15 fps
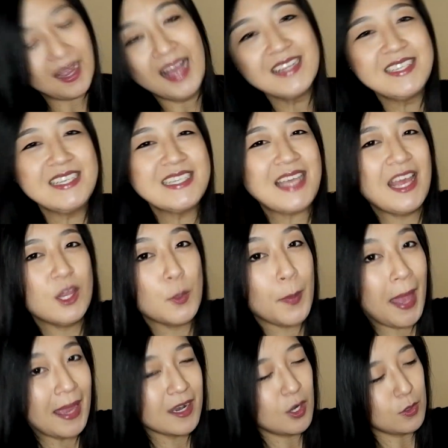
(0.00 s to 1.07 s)
I did get the
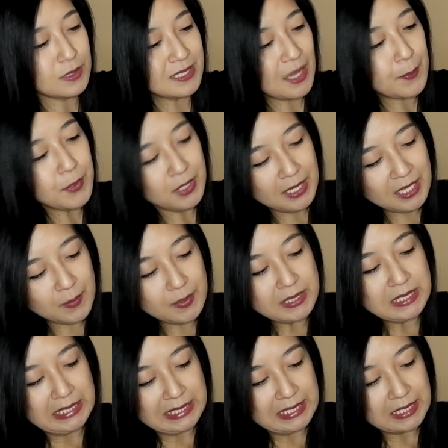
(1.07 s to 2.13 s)
padlock separately because
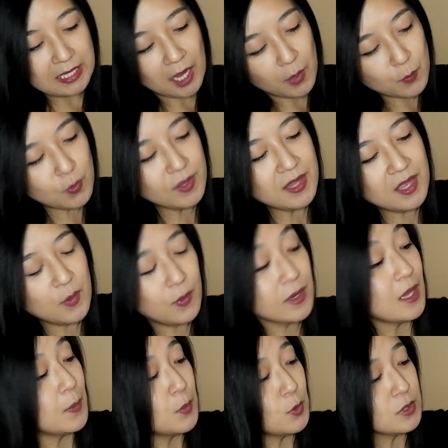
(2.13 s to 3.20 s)
it didn't come with it when
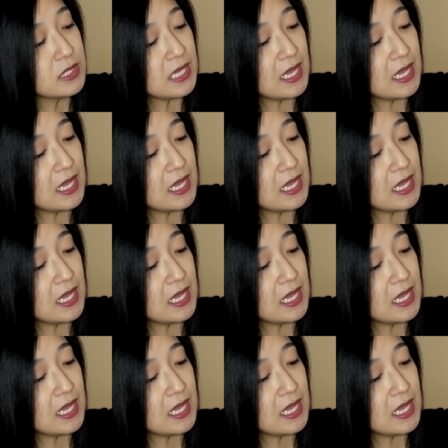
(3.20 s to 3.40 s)
I bought